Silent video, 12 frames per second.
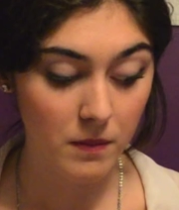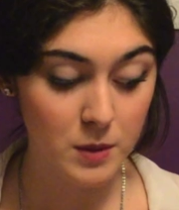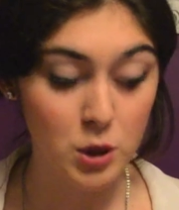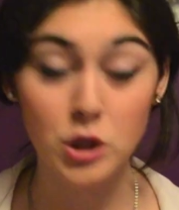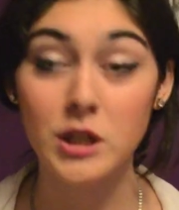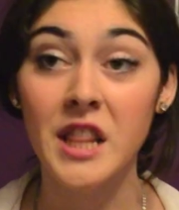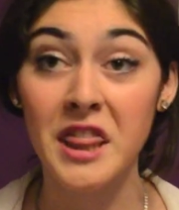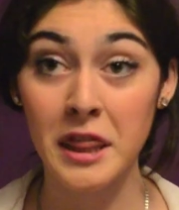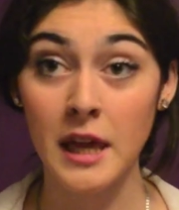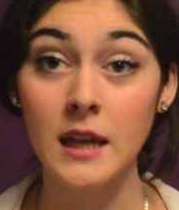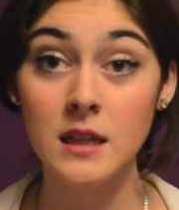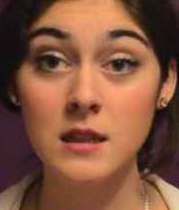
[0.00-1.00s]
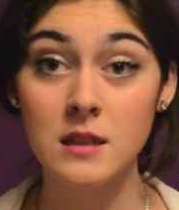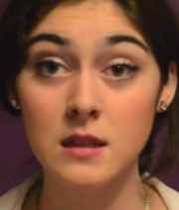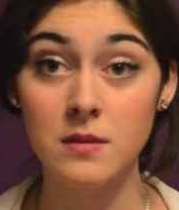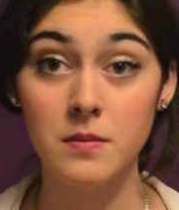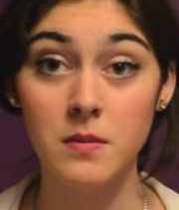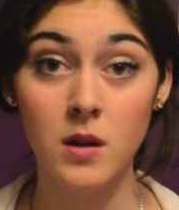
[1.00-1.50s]
certain things,
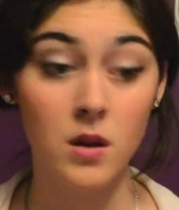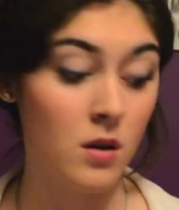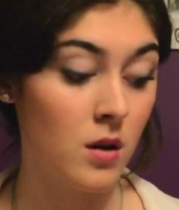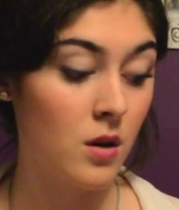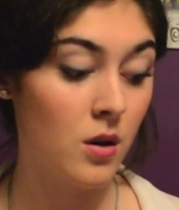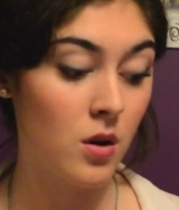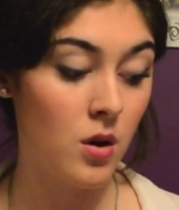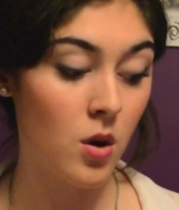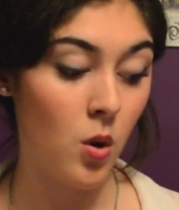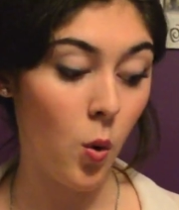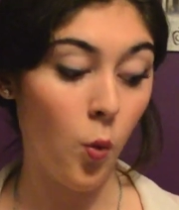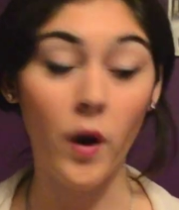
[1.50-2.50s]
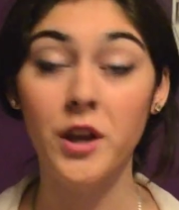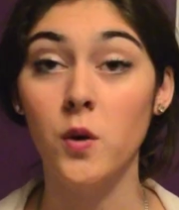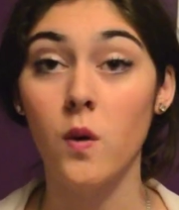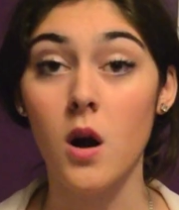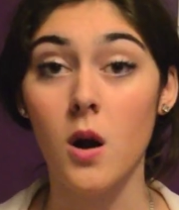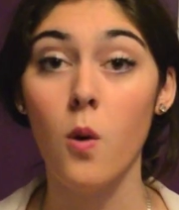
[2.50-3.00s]
what
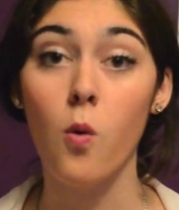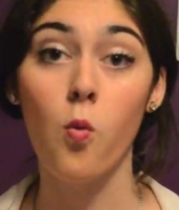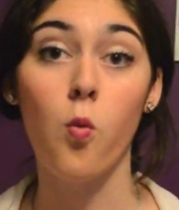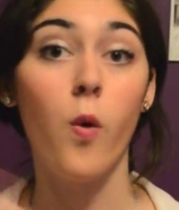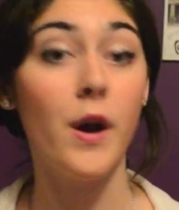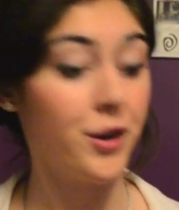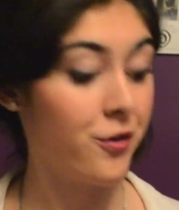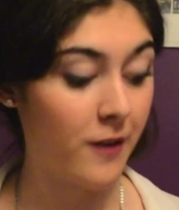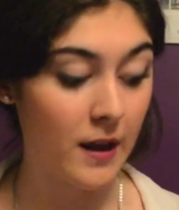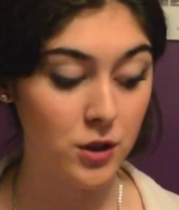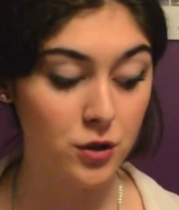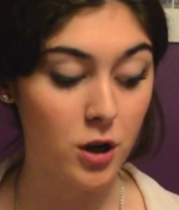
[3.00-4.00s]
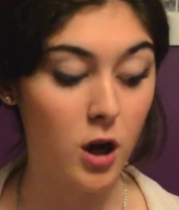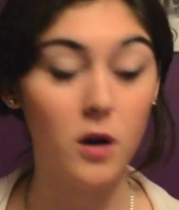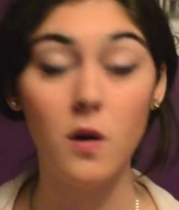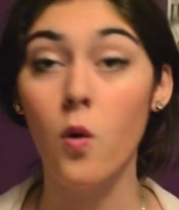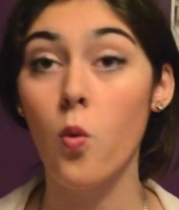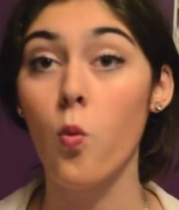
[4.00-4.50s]
you are, what your values are,
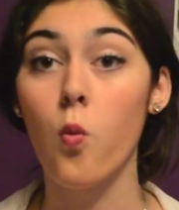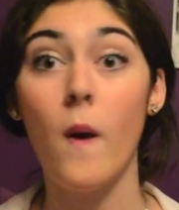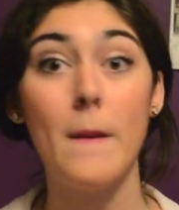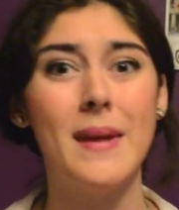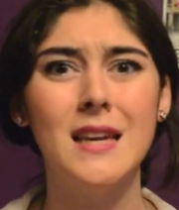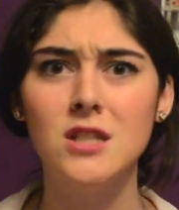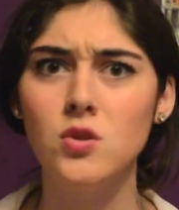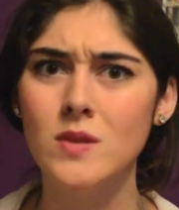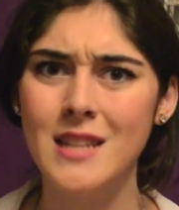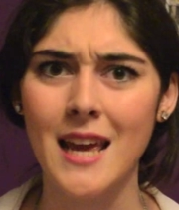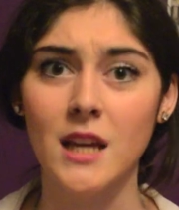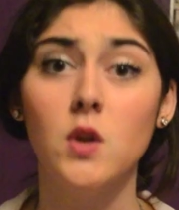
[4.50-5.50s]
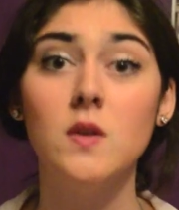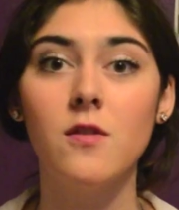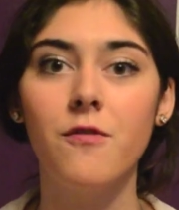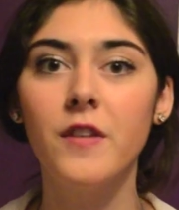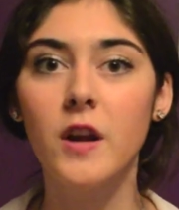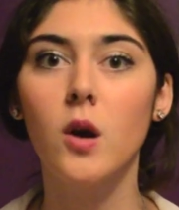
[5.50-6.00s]
what makes you tick. You need to
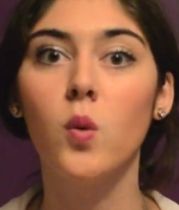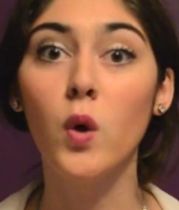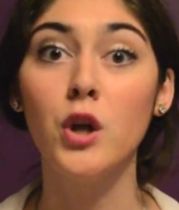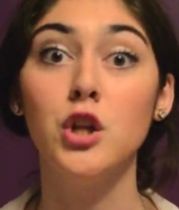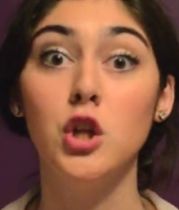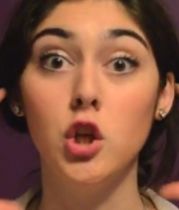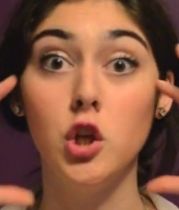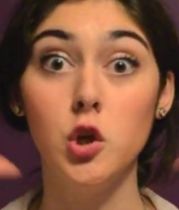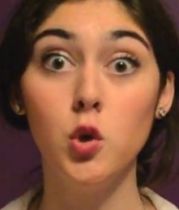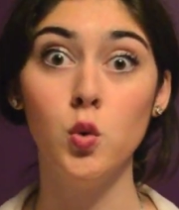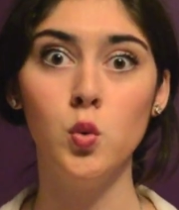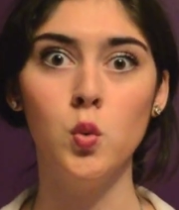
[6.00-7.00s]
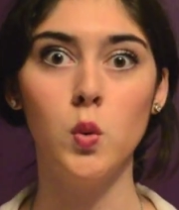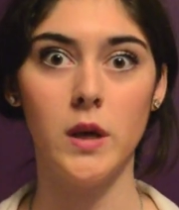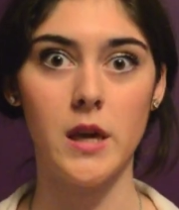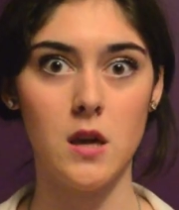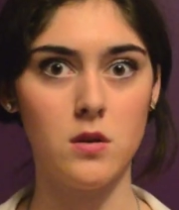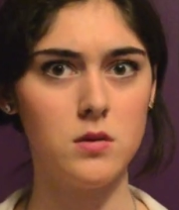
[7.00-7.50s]
figure out what you
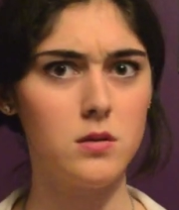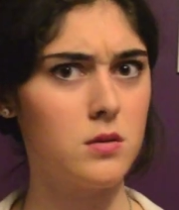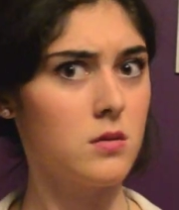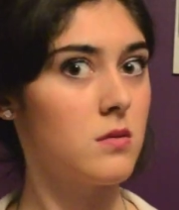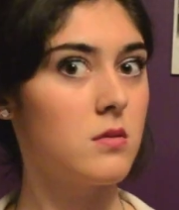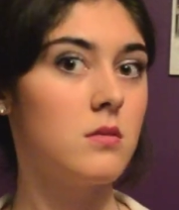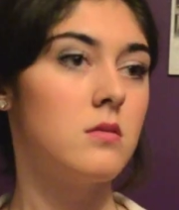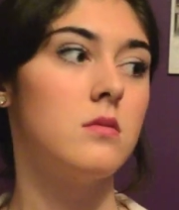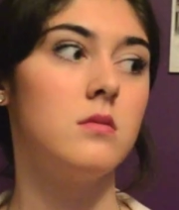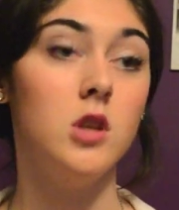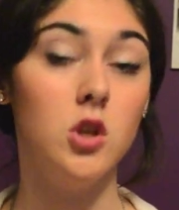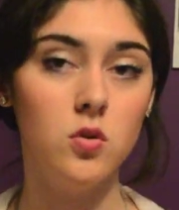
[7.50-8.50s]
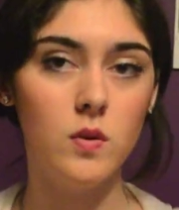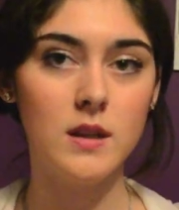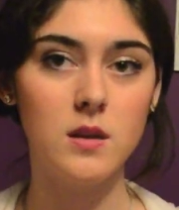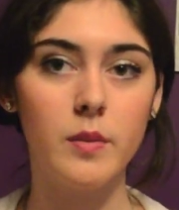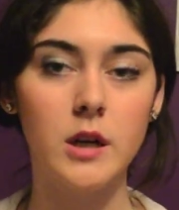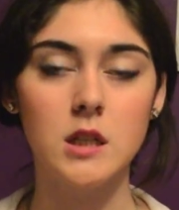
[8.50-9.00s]
as
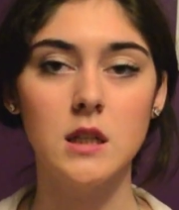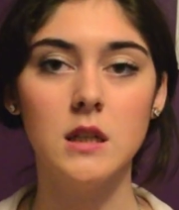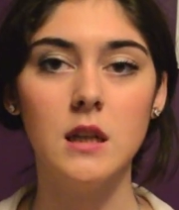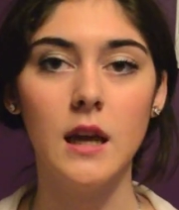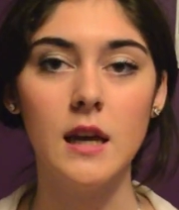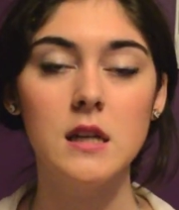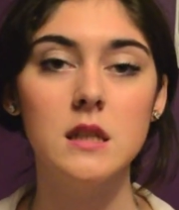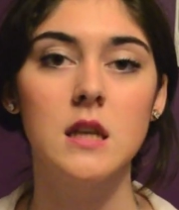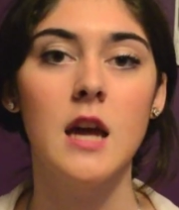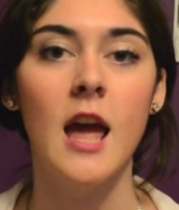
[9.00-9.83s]
a person is,